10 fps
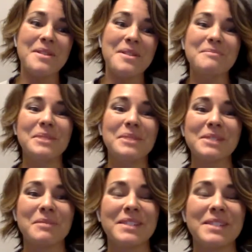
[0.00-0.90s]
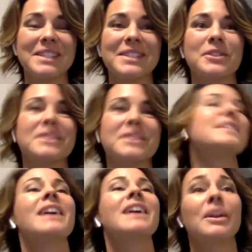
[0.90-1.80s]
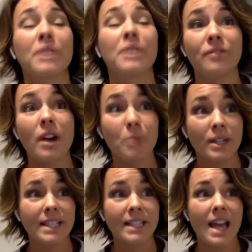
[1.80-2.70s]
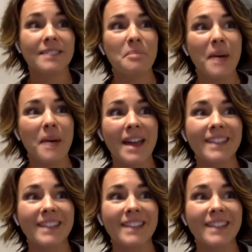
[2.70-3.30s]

multiple business loans, and we're in far more debt, but